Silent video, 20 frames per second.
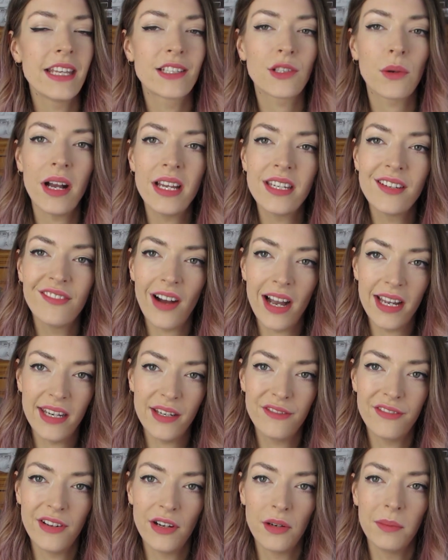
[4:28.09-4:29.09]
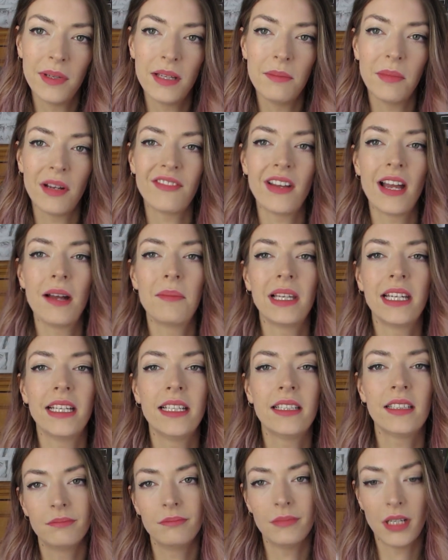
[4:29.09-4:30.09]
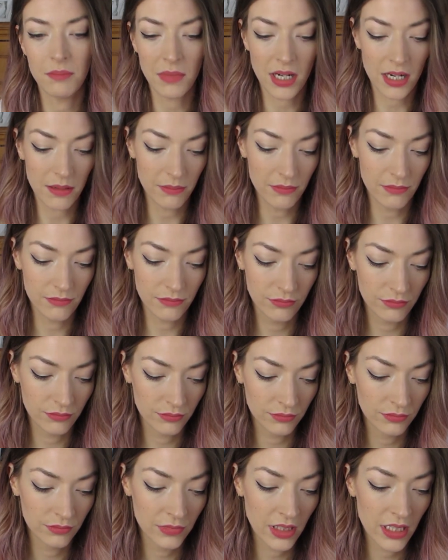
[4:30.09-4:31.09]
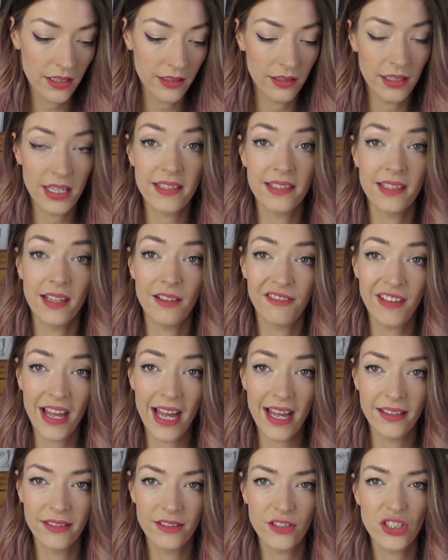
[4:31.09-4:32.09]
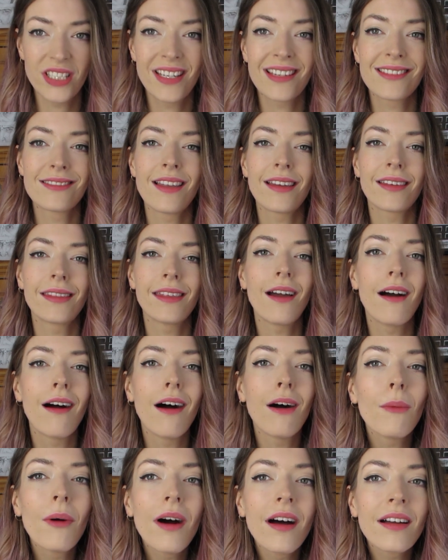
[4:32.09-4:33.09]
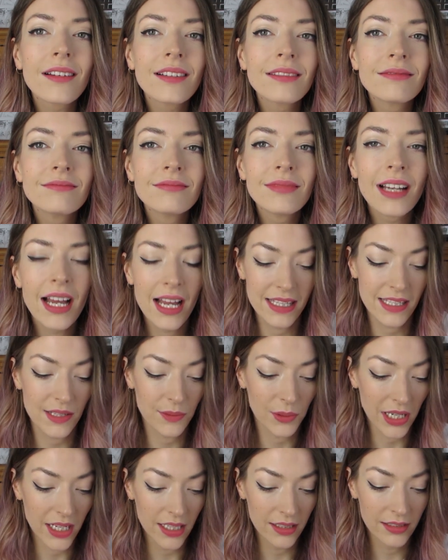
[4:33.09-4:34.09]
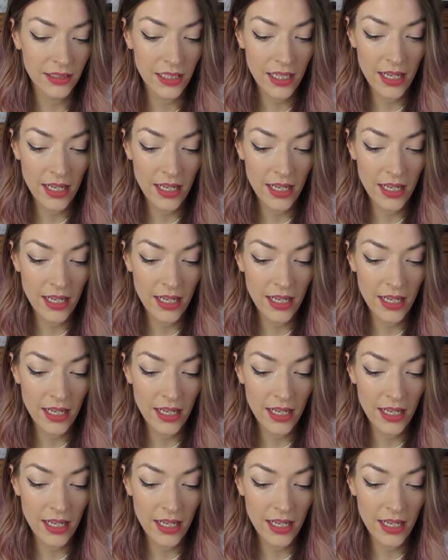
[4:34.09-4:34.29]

It's quite a divided film in my family. My mum isn't a fan. She doesn't like the artwork, as it were.